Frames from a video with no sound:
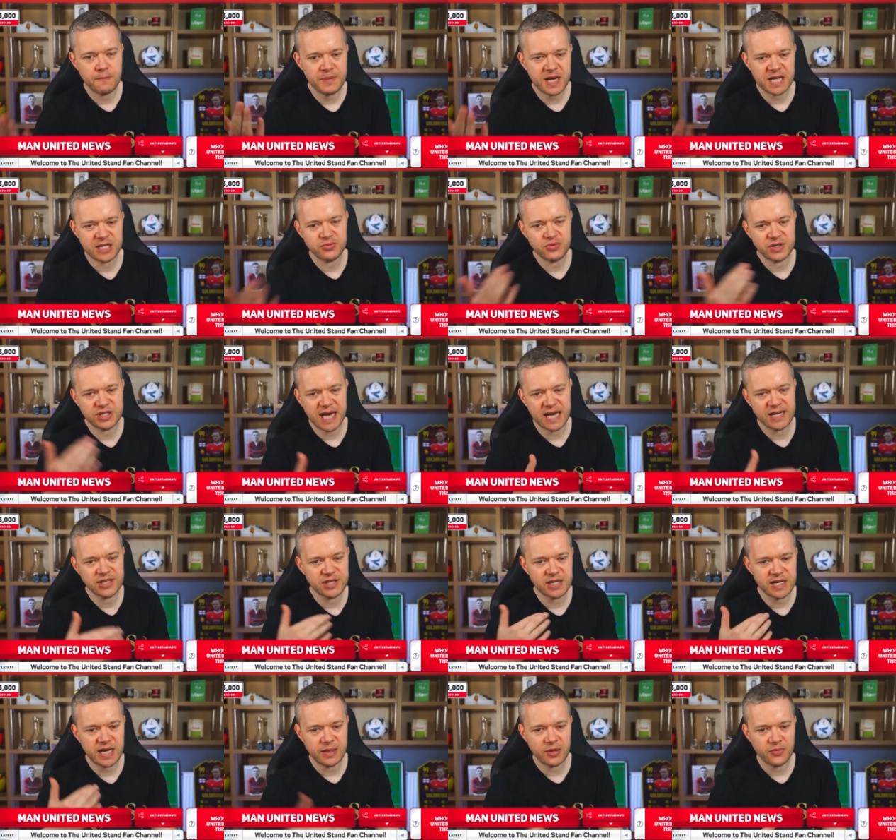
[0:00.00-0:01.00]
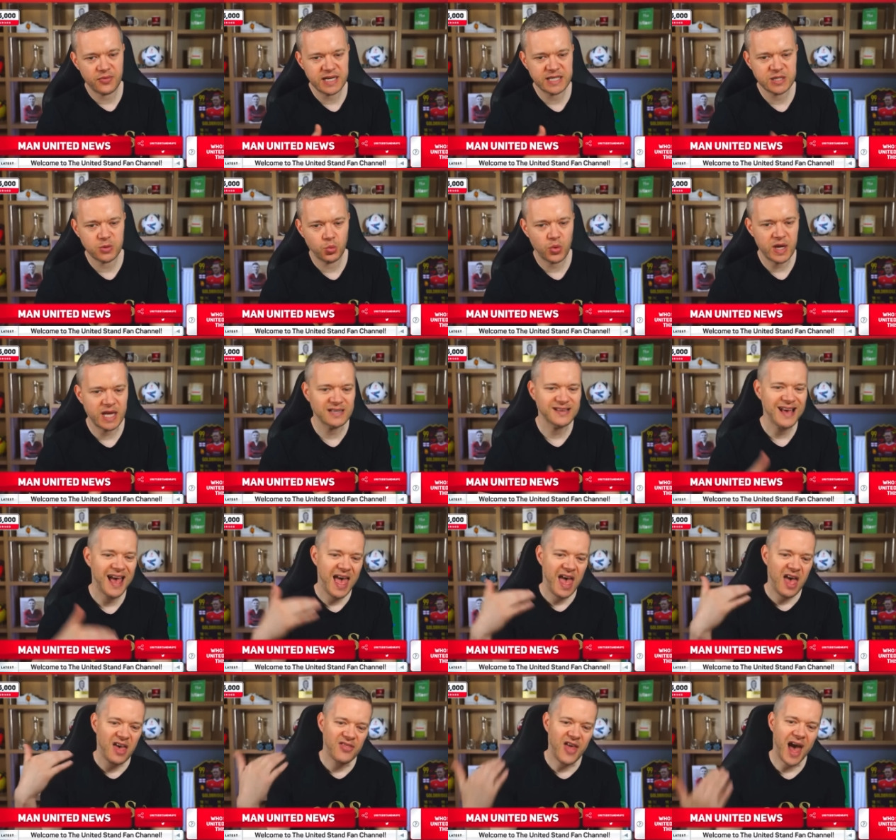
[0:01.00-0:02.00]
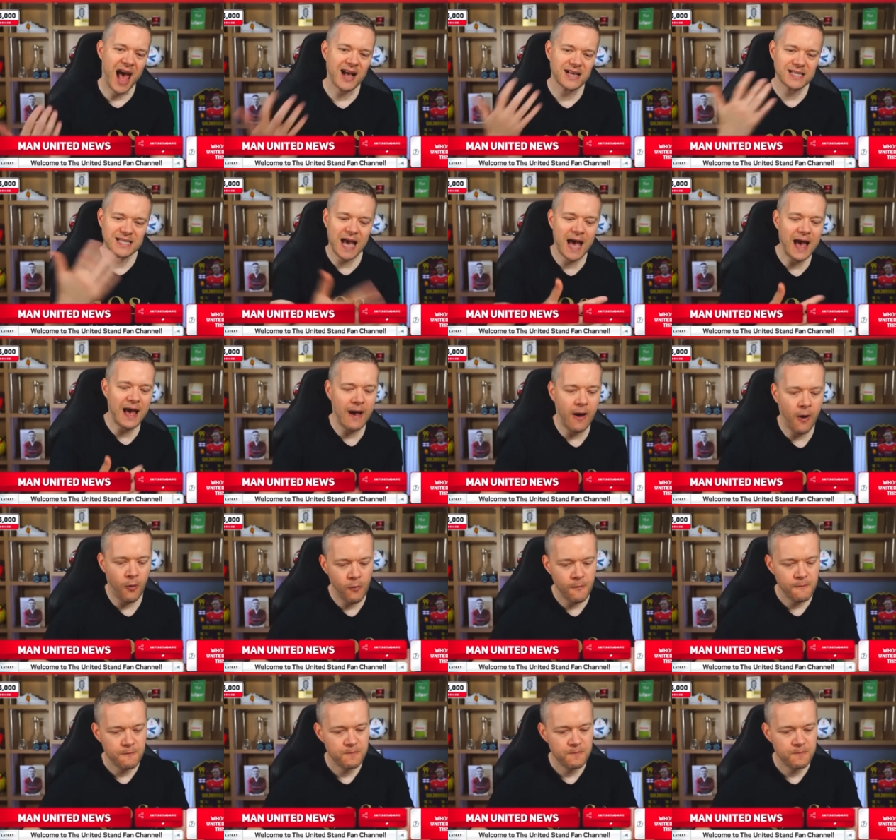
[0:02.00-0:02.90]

bids rejected in the recent weeks. That's how